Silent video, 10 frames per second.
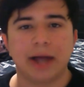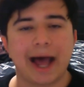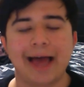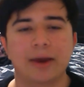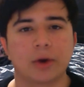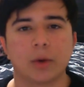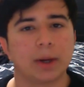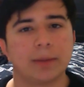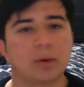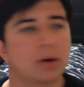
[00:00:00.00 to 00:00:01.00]
I don't know
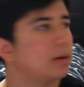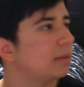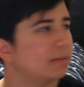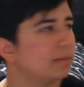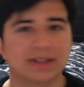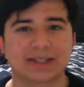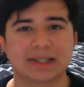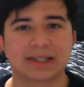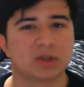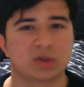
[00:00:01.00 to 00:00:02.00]
anymore. This is
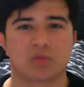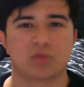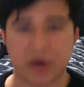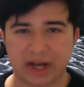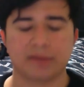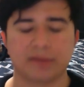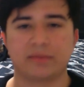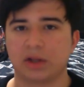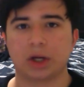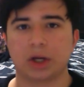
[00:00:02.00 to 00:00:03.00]
the most random
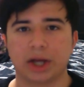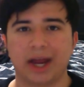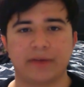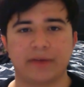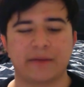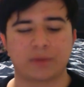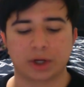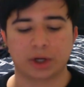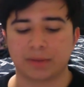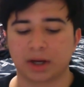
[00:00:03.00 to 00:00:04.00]
vlog I have ever
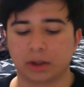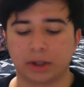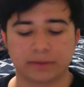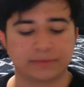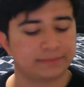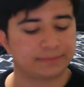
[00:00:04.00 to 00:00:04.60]
done in my life.